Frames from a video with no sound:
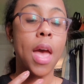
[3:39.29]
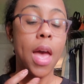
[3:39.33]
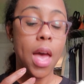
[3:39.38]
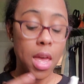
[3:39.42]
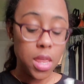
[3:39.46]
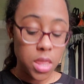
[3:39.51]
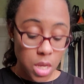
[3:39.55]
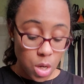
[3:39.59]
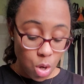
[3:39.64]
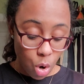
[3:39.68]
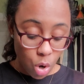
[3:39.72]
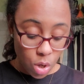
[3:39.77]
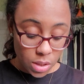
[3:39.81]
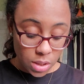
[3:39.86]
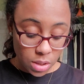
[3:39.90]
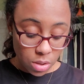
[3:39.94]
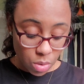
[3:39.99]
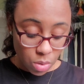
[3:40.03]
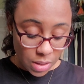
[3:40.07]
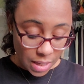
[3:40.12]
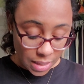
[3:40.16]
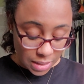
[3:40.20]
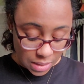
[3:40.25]
And then
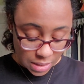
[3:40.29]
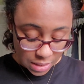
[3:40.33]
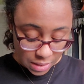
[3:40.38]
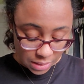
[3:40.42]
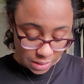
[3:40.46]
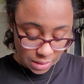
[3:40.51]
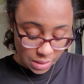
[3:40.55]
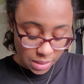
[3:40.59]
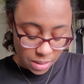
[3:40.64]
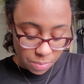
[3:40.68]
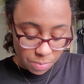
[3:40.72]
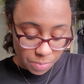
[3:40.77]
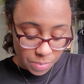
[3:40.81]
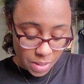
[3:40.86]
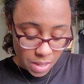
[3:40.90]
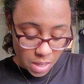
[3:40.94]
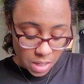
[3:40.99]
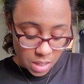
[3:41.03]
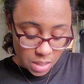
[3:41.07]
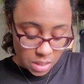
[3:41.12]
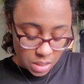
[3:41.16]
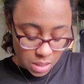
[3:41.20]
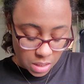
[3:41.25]
also like these lip,
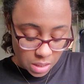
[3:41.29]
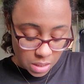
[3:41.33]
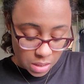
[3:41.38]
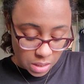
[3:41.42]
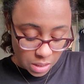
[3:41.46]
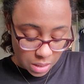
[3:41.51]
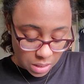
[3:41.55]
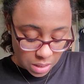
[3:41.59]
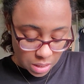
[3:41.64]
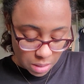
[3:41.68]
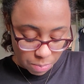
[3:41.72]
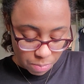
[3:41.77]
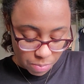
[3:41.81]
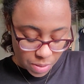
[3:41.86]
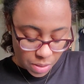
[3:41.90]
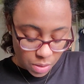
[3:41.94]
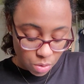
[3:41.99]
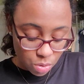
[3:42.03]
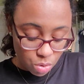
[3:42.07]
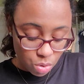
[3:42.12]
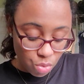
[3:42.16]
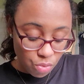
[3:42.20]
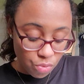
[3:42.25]
the lip
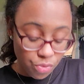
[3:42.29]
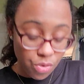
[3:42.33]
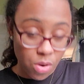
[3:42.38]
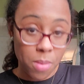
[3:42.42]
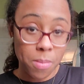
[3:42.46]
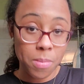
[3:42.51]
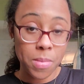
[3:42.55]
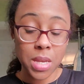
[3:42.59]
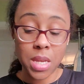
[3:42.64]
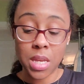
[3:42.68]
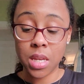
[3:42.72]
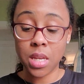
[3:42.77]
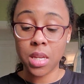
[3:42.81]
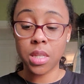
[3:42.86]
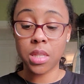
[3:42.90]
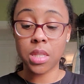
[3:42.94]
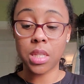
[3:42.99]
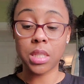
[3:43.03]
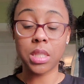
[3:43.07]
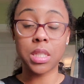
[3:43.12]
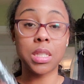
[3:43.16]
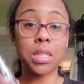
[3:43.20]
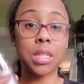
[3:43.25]
pencil from
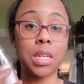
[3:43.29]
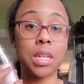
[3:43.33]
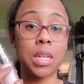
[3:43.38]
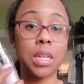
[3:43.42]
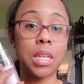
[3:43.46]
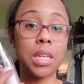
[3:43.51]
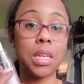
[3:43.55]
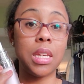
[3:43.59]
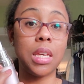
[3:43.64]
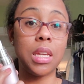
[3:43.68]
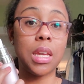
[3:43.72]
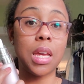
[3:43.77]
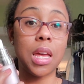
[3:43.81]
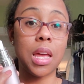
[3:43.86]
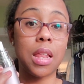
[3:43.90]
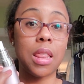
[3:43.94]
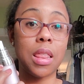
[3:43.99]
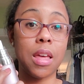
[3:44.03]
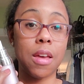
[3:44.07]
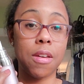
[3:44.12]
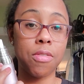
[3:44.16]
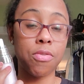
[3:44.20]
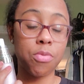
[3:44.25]
this is an
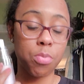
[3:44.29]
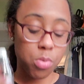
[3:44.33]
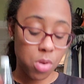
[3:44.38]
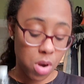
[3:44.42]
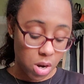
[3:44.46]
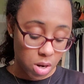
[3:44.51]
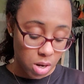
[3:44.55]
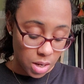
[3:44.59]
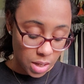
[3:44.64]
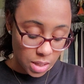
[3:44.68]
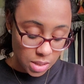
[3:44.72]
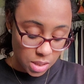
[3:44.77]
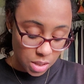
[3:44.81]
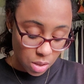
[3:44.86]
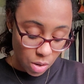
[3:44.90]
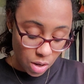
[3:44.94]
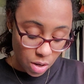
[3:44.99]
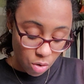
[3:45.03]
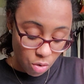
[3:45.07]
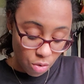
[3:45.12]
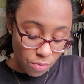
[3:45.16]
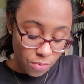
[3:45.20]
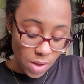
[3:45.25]
ELF product, so
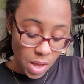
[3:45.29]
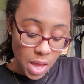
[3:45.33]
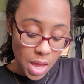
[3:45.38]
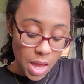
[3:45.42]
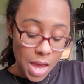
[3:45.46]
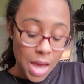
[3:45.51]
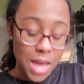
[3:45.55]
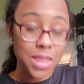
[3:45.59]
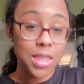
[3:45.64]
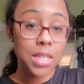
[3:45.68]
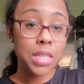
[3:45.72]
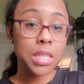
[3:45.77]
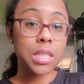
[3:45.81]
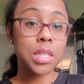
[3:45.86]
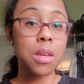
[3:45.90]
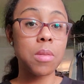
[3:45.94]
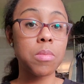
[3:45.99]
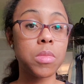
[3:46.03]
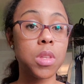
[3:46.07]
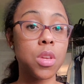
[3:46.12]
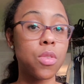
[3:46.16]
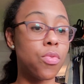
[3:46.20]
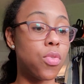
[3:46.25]
ELF. And the same
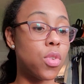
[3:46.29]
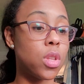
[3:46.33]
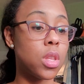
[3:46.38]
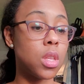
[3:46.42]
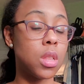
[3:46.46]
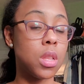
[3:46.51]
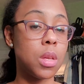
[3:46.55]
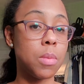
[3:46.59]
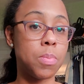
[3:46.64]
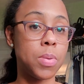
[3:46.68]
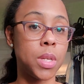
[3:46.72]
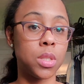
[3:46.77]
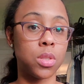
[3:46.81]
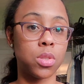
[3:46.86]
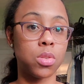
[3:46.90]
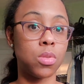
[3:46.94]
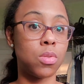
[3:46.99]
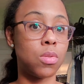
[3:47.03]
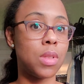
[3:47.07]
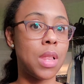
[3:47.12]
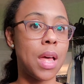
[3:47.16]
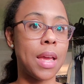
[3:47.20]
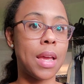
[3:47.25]
thing for the lip
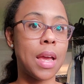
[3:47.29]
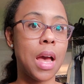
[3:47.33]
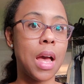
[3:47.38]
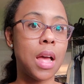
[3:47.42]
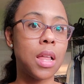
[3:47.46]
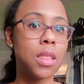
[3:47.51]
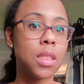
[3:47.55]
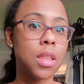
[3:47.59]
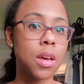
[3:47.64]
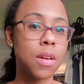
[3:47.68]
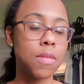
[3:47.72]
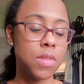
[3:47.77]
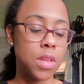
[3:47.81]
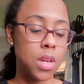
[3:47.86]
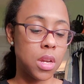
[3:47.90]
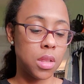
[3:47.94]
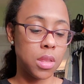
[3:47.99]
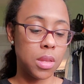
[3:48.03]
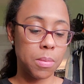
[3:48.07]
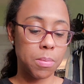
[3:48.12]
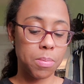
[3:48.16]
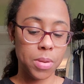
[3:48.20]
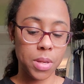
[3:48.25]
pencil. Like, I love their
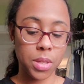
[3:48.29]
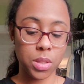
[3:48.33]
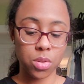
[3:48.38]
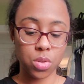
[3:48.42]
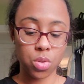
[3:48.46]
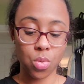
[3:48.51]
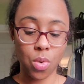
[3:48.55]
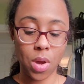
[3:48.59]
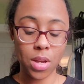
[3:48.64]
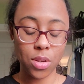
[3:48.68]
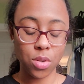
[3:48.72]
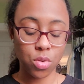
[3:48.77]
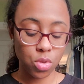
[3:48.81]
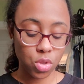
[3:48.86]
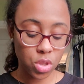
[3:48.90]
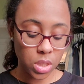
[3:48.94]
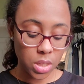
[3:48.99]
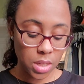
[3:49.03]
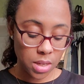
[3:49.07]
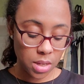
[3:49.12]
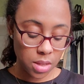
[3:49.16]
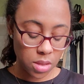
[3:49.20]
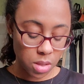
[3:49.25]
lip pencil. I
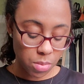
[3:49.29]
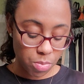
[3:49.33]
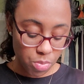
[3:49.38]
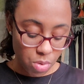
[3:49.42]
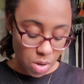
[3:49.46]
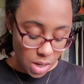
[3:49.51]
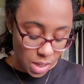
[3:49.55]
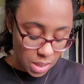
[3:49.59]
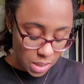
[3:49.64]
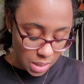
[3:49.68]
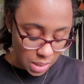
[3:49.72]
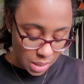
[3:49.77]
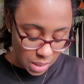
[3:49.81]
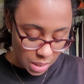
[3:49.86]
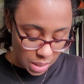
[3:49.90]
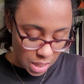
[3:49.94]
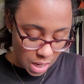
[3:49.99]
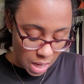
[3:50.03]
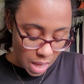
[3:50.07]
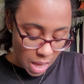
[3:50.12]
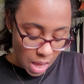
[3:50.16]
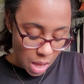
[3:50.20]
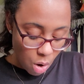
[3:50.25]
usually get the
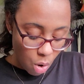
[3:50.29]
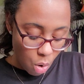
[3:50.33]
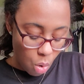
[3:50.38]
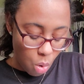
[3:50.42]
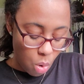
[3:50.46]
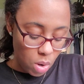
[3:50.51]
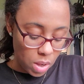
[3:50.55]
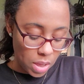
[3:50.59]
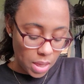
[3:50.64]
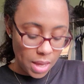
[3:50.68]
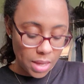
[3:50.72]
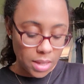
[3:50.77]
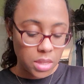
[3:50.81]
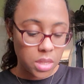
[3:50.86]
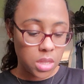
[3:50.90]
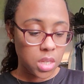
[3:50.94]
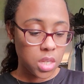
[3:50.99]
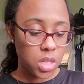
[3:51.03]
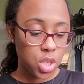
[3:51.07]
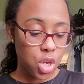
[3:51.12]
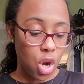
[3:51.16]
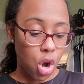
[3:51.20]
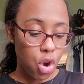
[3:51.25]
praline or like
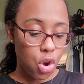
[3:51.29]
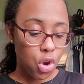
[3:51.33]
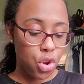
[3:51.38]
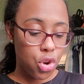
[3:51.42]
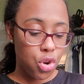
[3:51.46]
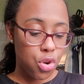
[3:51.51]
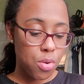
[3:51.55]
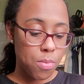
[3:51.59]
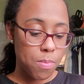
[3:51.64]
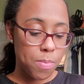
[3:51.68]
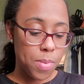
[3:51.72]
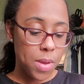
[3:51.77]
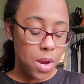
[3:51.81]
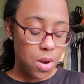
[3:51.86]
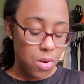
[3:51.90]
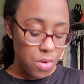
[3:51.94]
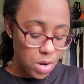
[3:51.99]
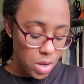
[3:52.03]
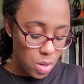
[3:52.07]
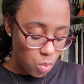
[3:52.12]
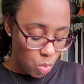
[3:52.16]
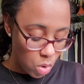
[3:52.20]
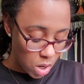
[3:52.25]
the darker
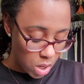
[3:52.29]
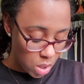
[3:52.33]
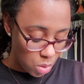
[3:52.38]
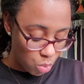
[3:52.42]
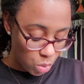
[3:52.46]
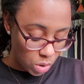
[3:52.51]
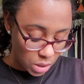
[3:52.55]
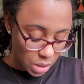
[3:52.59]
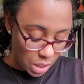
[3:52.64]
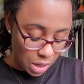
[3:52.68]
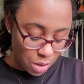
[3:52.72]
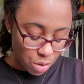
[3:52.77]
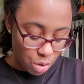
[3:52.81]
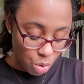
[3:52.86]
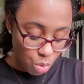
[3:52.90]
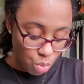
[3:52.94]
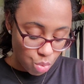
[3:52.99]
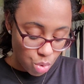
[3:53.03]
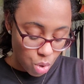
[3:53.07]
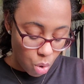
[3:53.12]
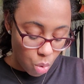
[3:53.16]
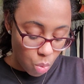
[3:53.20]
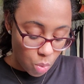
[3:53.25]
berry one, which I
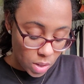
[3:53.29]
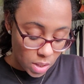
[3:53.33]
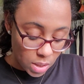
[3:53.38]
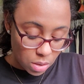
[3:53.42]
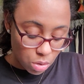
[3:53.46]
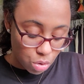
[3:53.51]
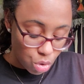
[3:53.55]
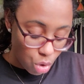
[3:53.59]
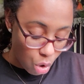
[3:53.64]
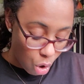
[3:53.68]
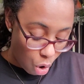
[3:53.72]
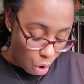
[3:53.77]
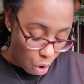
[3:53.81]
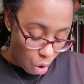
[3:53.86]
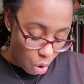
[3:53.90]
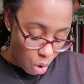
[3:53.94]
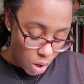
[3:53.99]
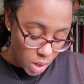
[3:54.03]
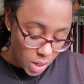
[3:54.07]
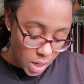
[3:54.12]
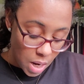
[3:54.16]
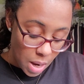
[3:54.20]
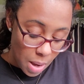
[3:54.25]
don't know what it's
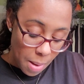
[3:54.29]
called,